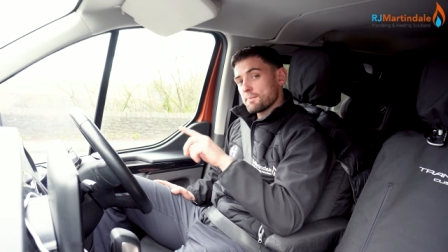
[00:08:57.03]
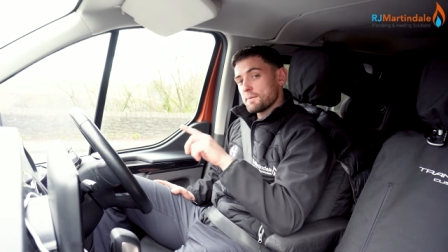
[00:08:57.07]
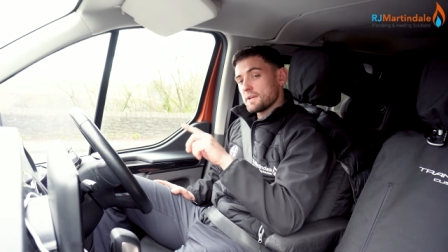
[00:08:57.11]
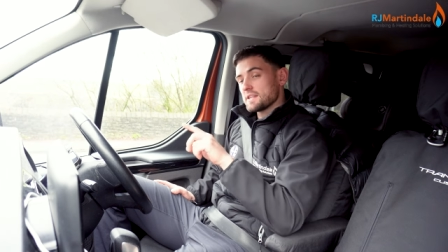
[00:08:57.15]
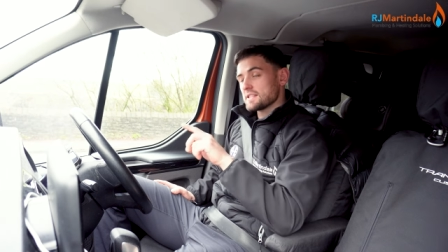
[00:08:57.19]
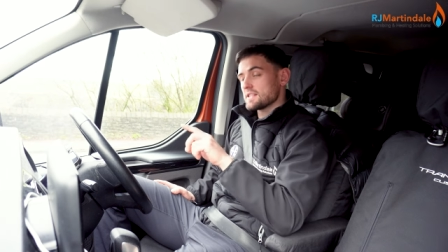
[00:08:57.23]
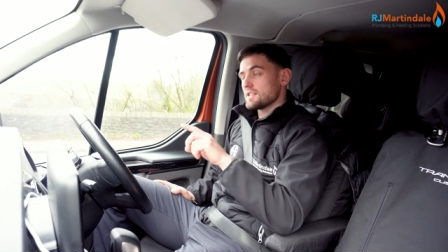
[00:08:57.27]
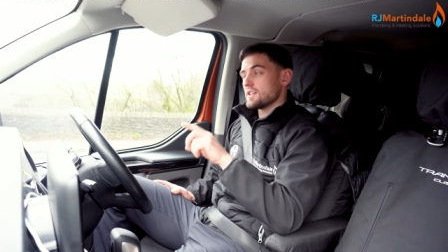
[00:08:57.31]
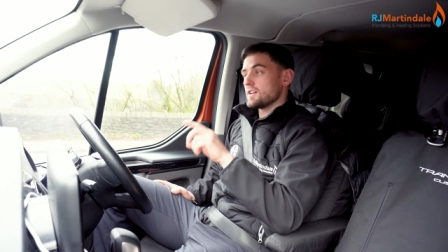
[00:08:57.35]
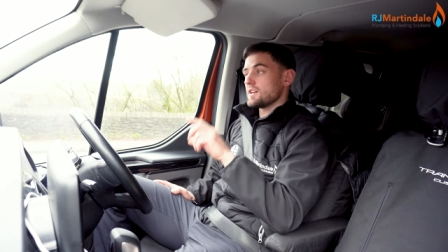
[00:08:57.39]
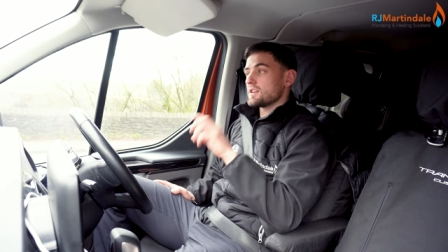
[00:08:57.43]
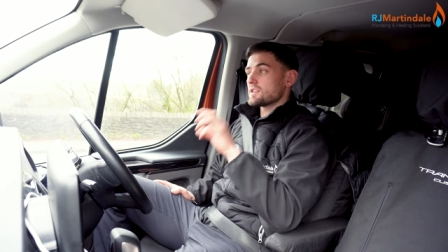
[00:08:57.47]

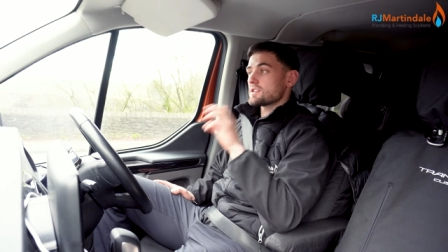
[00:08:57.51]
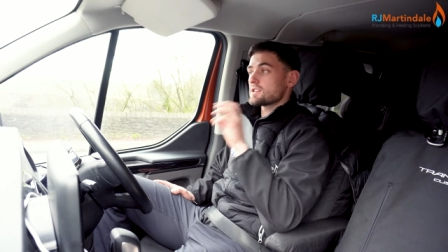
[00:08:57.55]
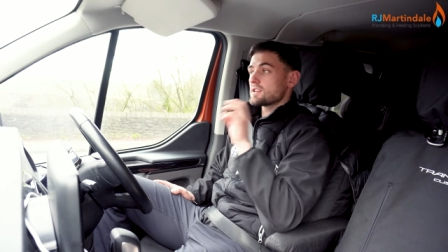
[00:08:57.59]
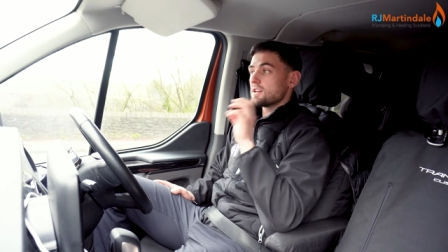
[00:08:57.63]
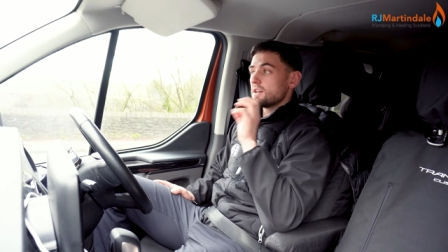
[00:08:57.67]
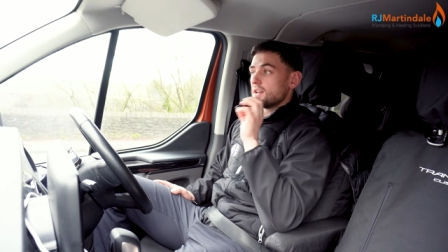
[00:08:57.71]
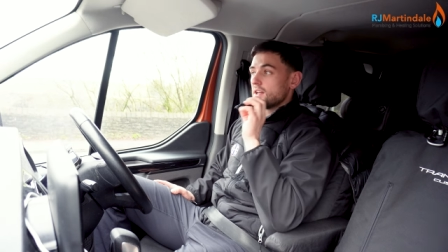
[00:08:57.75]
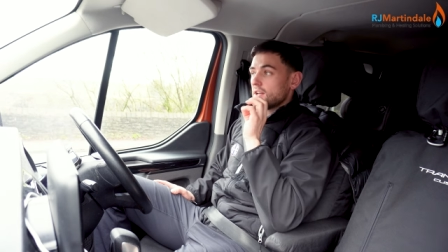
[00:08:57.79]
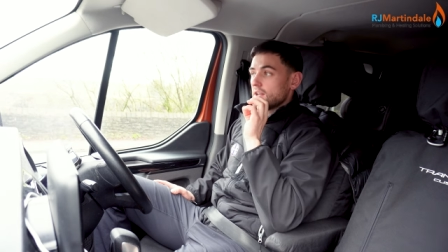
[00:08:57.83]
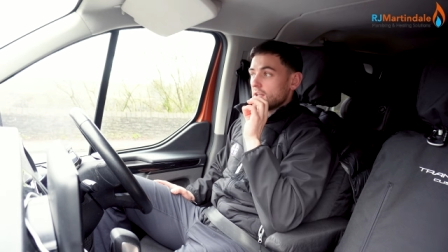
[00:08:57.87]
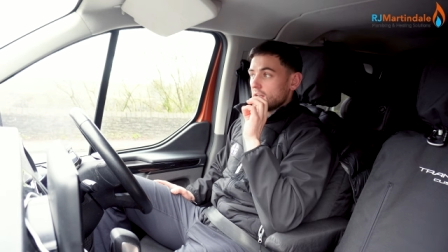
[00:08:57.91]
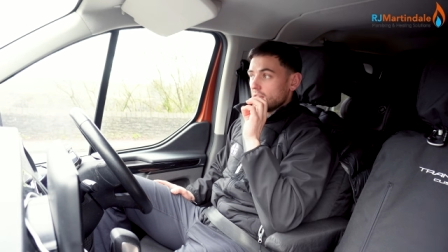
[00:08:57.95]
business
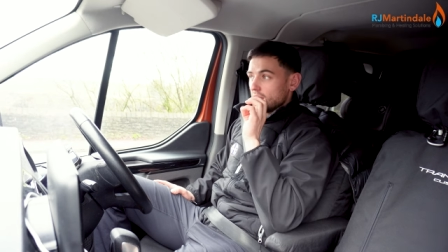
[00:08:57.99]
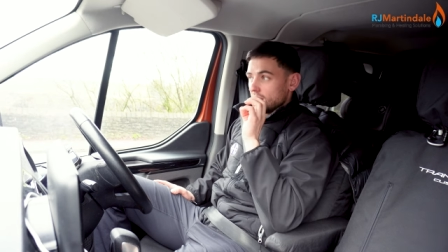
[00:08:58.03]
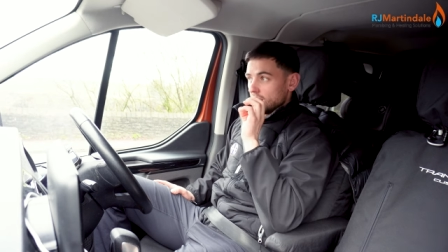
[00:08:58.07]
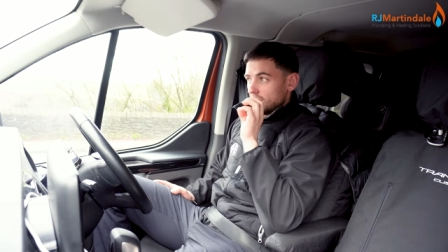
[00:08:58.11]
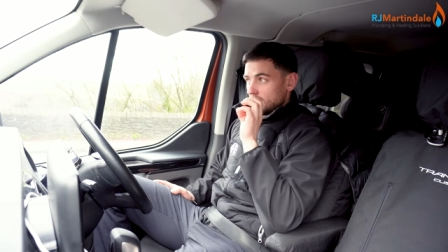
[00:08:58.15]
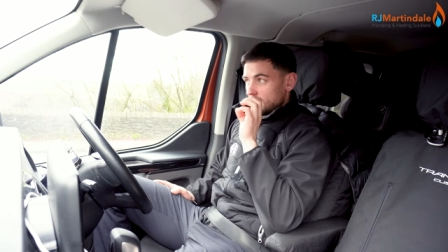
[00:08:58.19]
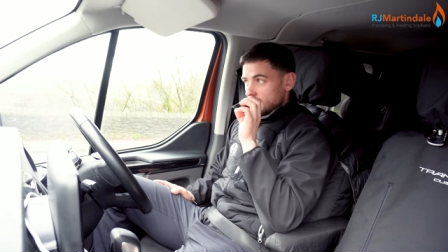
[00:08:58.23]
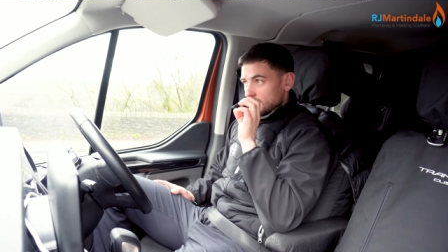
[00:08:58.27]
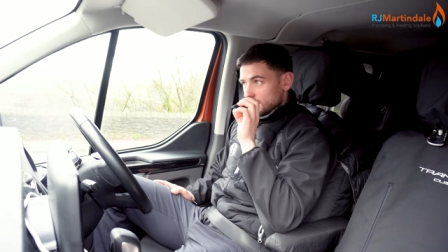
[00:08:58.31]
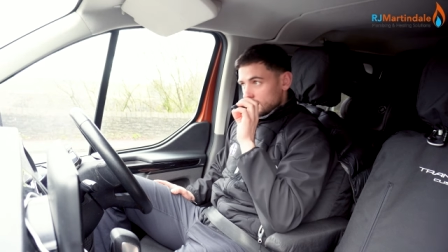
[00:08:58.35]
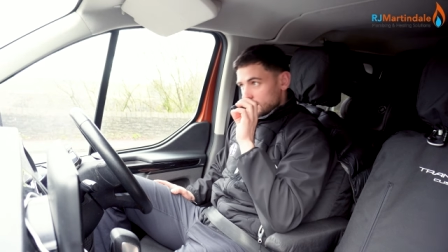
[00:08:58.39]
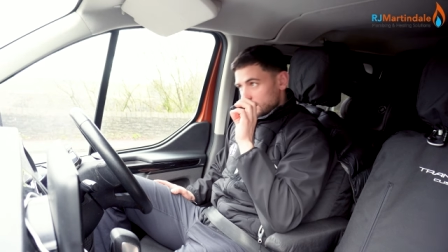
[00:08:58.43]

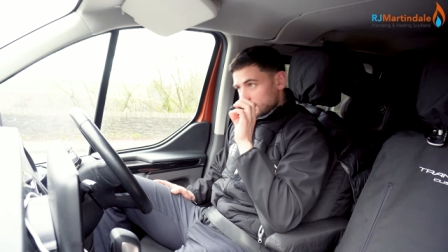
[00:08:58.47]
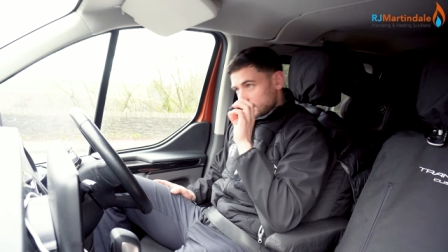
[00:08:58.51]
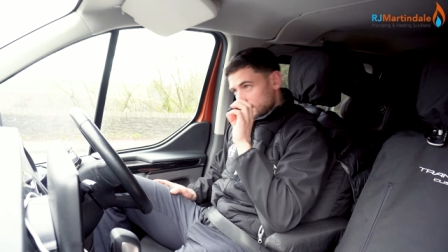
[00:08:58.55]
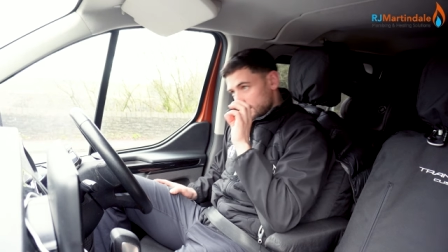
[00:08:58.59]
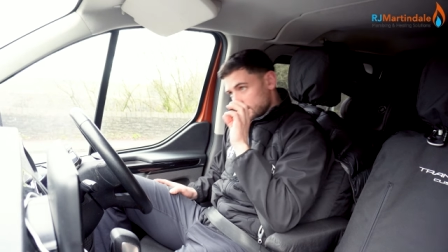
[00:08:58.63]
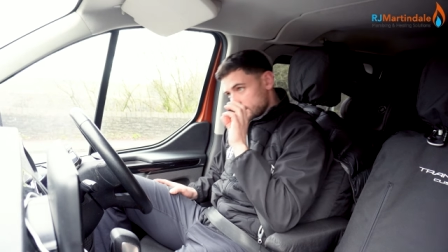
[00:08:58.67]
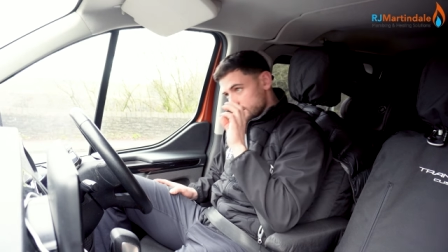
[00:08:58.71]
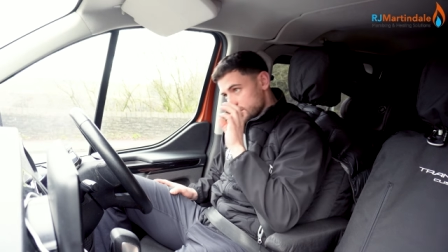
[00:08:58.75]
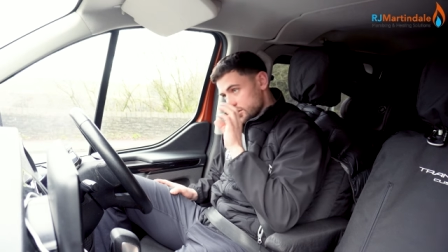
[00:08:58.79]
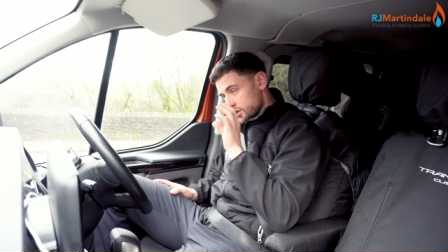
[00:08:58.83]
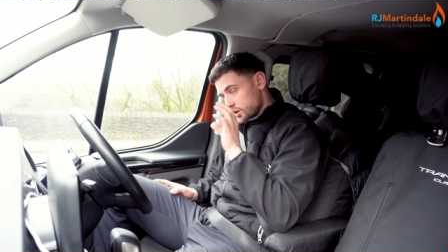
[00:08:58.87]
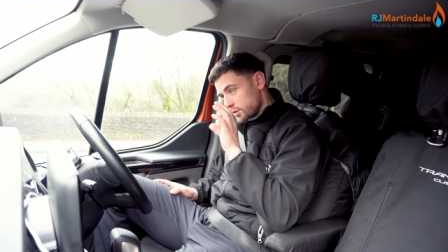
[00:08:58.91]

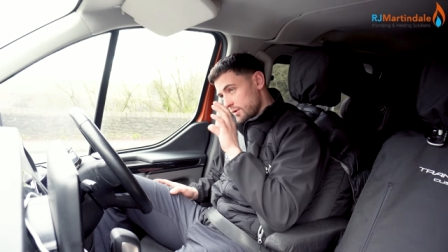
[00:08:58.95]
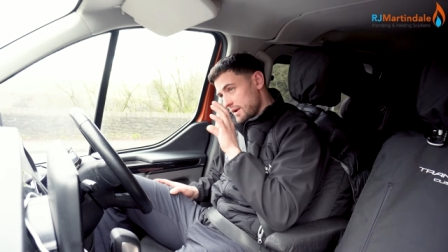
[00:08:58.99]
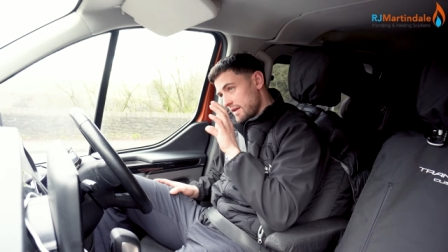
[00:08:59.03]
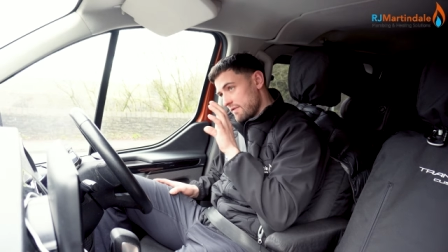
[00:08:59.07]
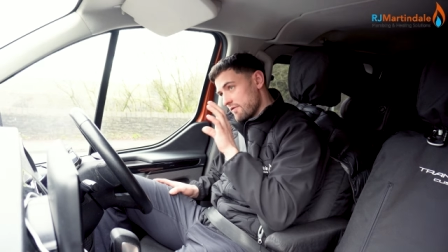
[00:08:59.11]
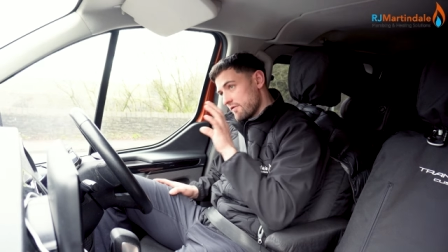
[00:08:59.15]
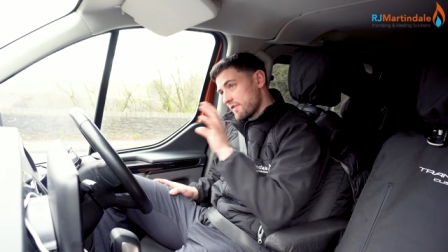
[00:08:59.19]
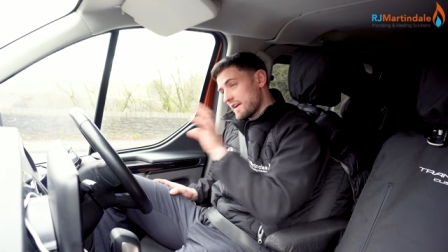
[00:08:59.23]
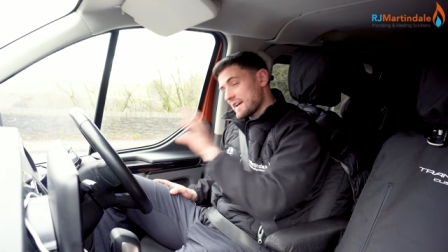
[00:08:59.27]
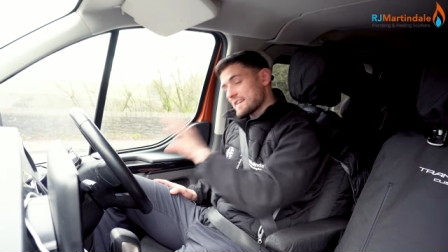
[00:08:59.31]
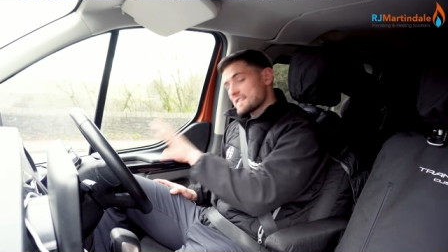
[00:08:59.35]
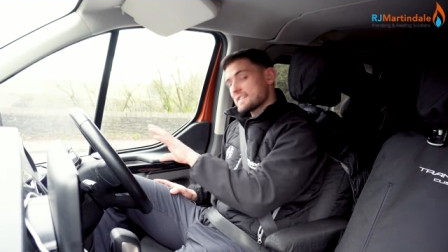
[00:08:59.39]
to
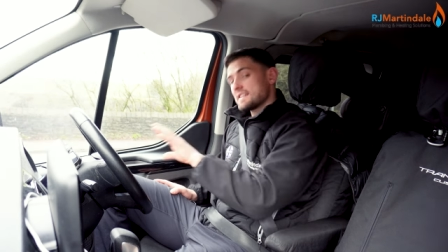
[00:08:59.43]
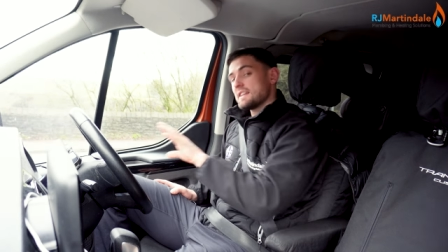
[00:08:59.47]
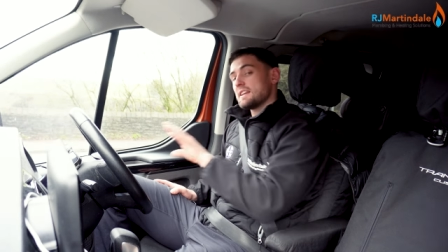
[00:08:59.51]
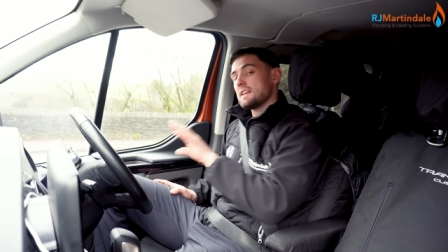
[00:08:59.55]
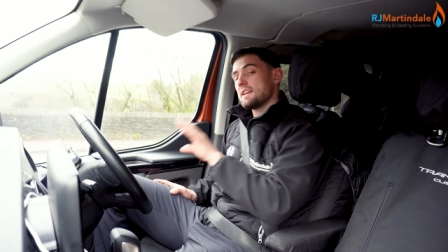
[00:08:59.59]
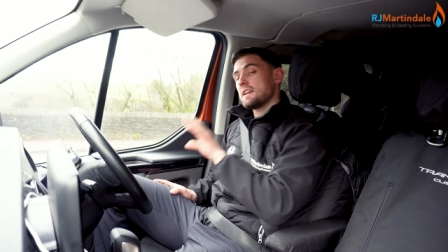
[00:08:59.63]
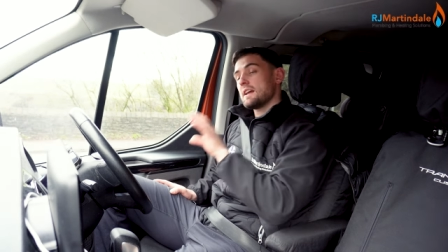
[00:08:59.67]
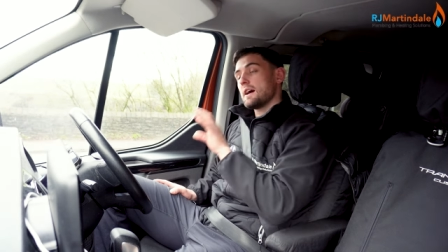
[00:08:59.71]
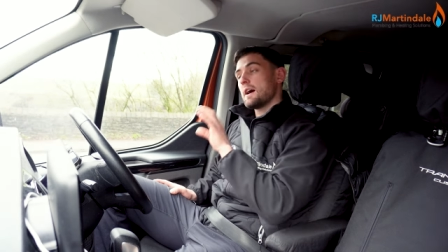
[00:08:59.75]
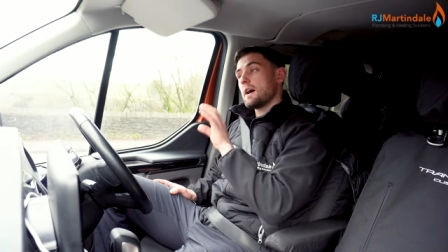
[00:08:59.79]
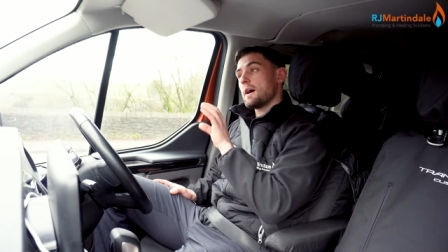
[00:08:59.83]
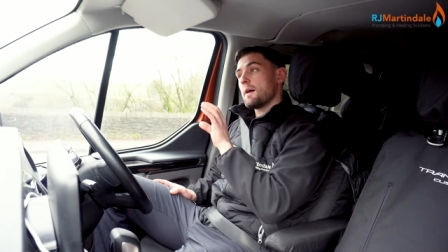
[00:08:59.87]
invest
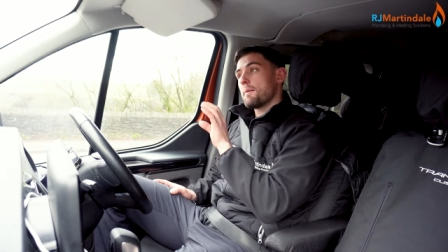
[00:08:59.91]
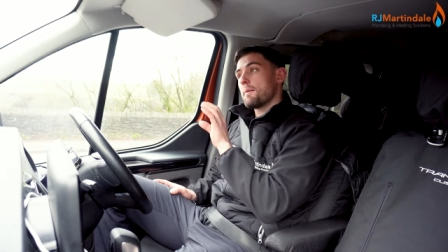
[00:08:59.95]
in